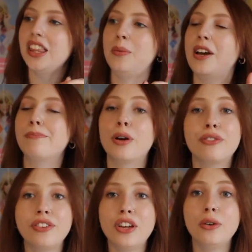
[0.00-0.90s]
And then we have
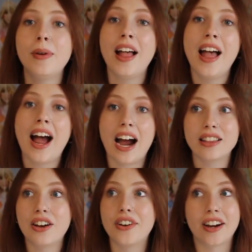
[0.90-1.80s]
perfume. I
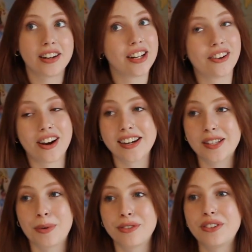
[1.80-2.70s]
love Ariana
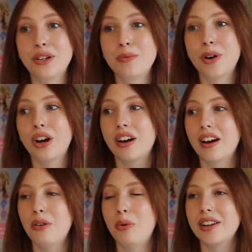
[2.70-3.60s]
Grande's perfume.
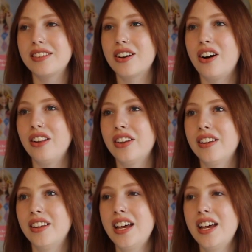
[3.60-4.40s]
Her, what is it called?